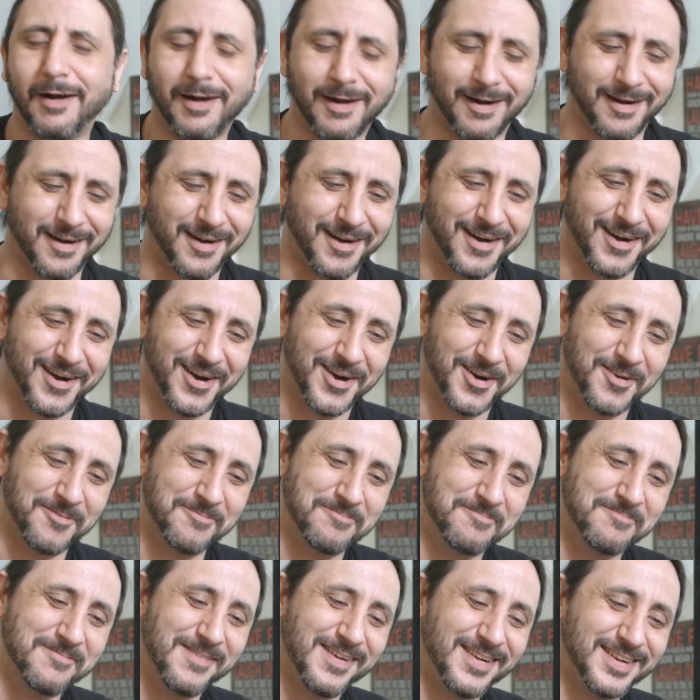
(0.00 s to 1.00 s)

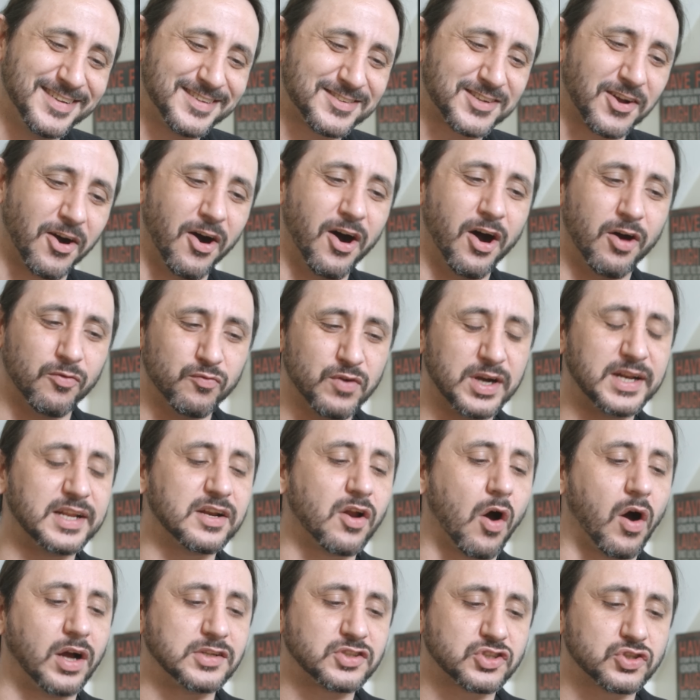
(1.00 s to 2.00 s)
It's got a really
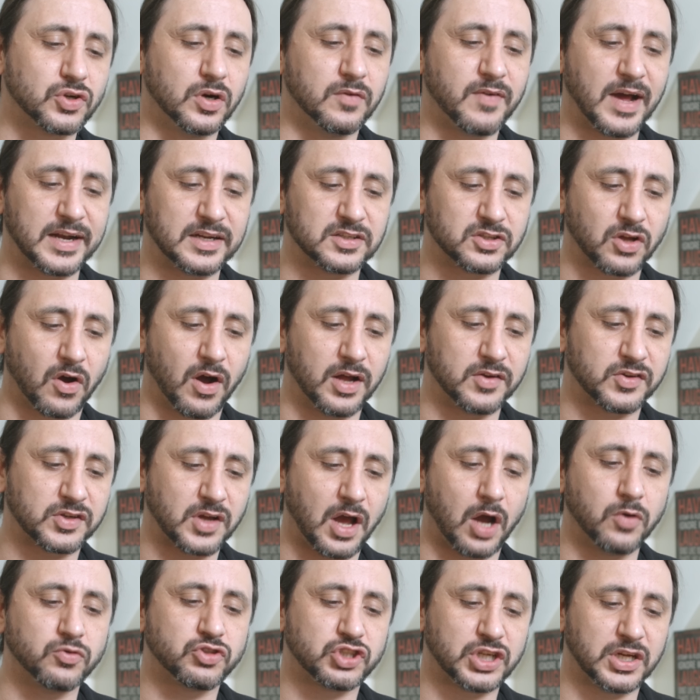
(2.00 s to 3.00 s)
nice sort of anodized
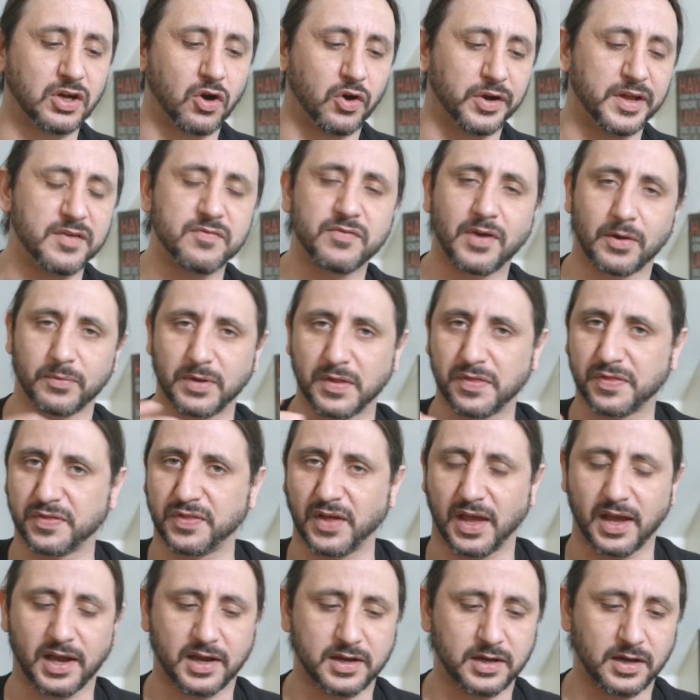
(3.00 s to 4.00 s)
coating on it, very
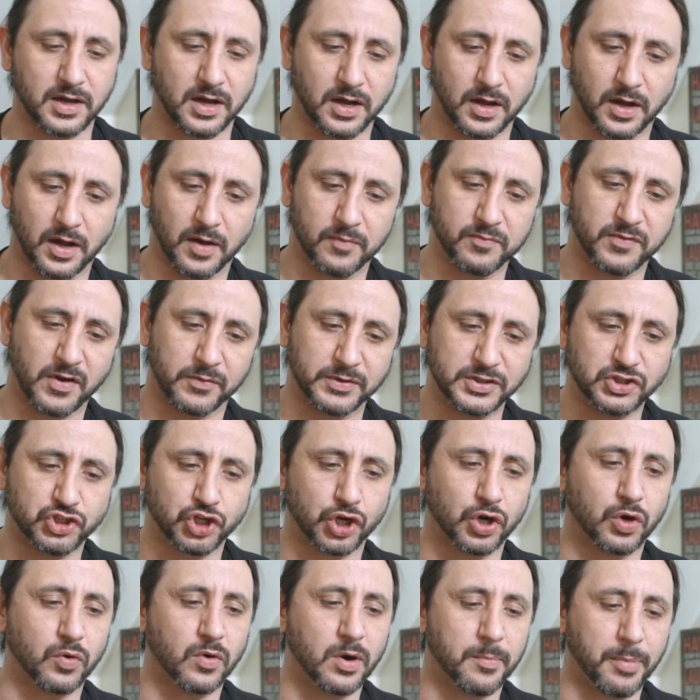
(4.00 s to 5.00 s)
thick, very
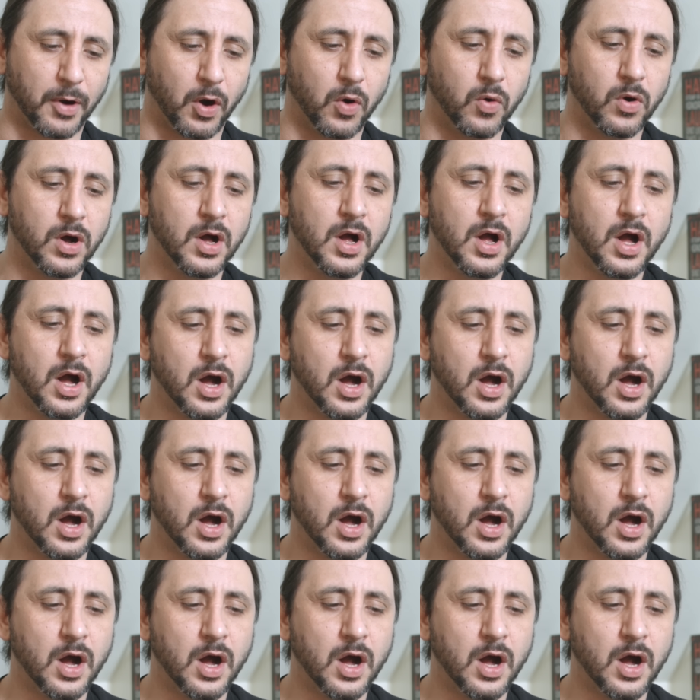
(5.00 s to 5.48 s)
durable.